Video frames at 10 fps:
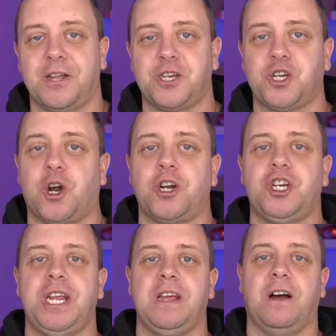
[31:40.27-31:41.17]

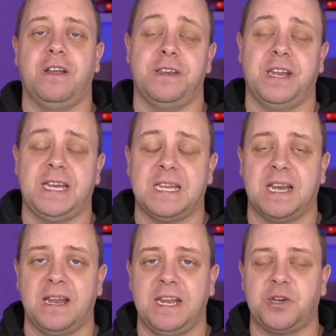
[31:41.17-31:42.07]
charging on the
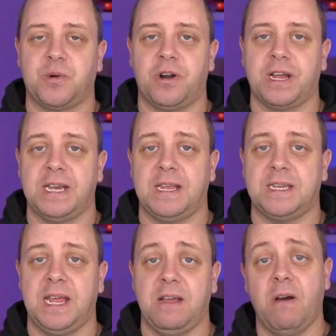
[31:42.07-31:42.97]
Tesla network and then
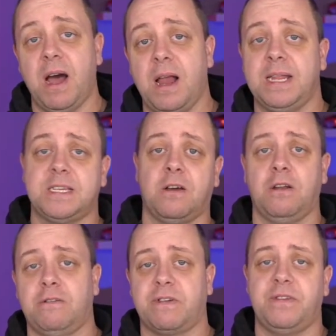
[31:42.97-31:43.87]
saying, well, it's
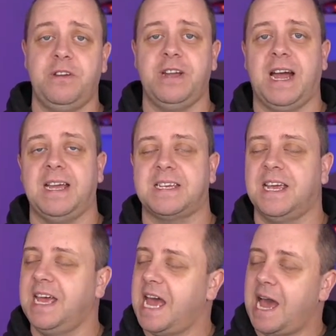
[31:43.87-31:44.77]
all over for you guys.
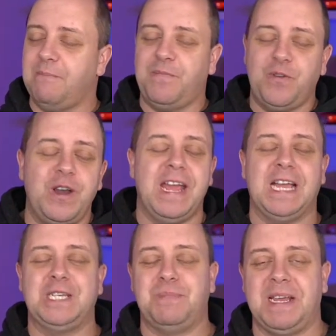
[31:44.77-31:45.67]
I'm fully
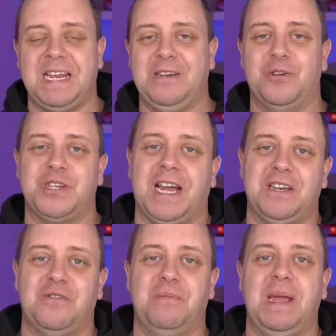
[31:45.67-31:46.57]
expecting those
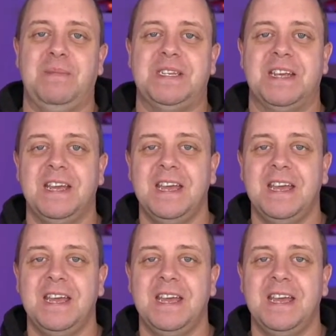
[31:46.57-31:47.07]
kind of memes.